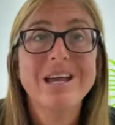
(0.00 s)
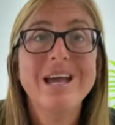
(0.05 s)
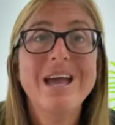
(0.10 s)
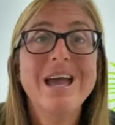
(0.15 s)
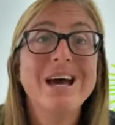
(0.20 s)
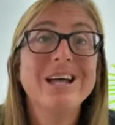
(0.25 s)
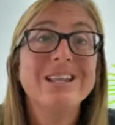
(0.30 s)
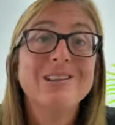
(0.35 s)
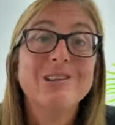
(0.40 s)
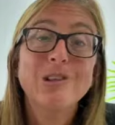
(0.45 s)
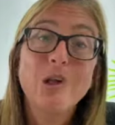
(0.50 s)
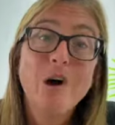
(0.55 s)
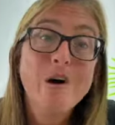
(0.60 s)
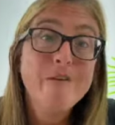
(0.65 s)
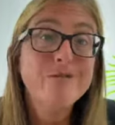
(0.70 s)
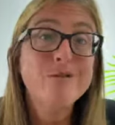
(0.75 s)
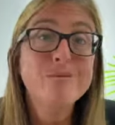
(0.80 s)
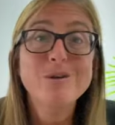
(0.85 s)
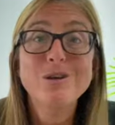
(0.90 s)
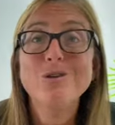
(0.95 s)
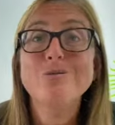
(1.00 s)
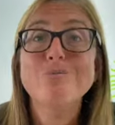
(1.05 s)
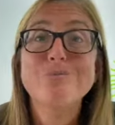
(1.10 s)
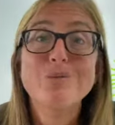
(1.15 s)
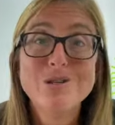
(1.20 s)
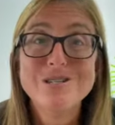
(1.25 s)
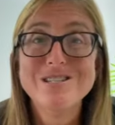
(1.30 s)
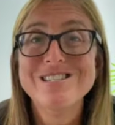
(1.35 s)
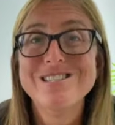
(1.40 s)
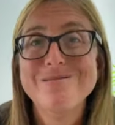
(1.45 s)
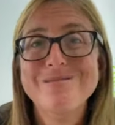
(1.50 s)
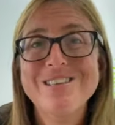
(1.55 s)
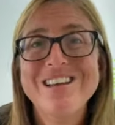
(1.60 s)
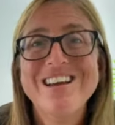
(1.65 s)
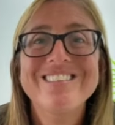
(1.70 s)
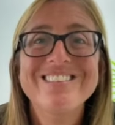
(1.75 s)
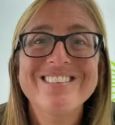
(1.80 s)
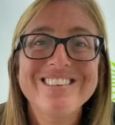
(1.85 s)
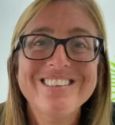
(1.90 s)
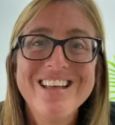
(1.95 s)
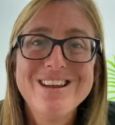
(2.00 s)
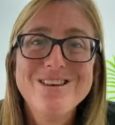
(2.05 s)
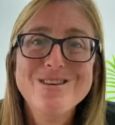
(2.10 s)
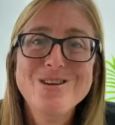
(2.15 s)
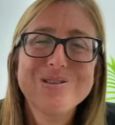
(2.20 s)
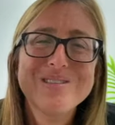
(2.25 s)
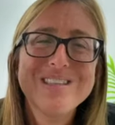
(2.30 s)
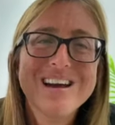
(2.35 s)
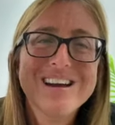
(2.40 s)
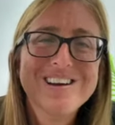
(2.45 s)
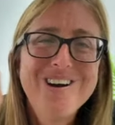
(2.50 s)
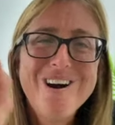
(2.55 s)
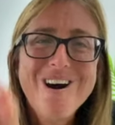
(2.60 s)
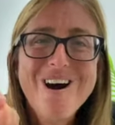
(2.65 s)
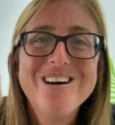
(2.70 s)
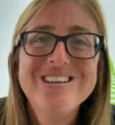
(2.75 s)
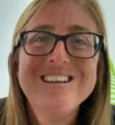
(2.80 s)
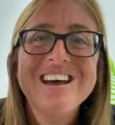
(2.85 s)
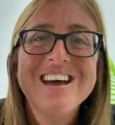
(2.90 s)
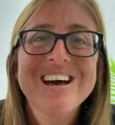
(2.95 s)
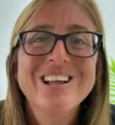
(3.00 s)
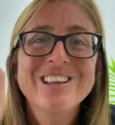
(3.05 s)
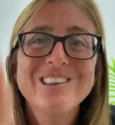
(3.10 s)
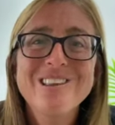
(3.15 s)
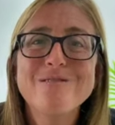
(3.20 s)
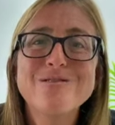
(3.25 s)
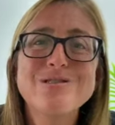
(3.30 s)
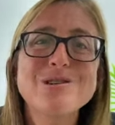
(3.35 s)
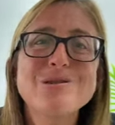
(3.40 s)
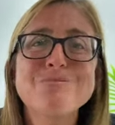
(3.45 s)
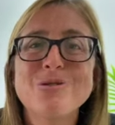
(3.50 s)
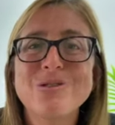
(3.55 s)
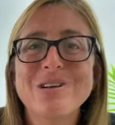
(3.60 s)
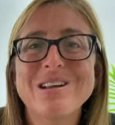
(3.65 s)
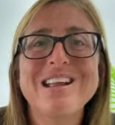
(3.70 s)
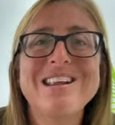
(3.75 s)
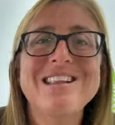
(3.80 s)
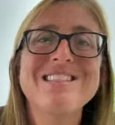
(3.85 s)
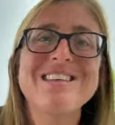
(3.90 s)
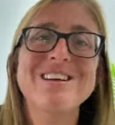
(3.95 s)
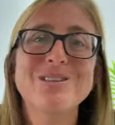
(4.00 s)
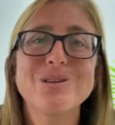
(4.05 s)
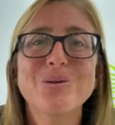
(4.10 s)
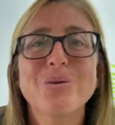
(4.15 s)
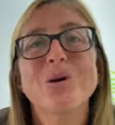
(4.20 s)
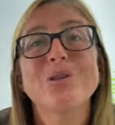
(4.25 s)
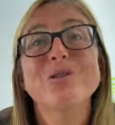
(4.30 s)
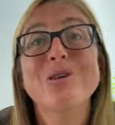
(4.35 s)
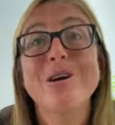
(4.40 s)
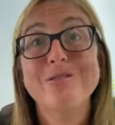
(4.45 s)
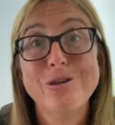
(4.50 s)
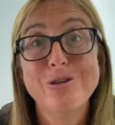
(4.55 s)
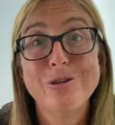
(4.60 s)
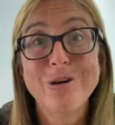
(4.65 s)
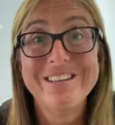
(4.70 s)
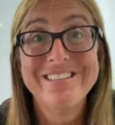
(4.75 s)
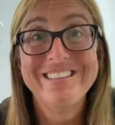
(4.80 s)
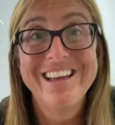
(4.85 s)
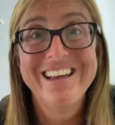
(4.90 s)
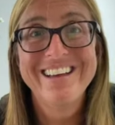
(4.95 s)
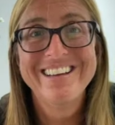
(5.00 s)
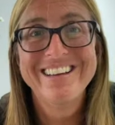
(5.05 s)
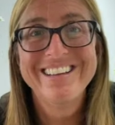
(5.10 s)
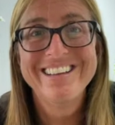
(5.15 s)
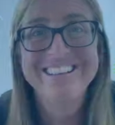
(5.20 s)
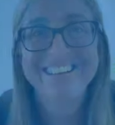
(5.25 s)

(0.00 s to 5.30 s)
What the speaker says: Hey, I'd love to meet you in person someday. Until then, know that God loves you more than anything in the world. You have a great day.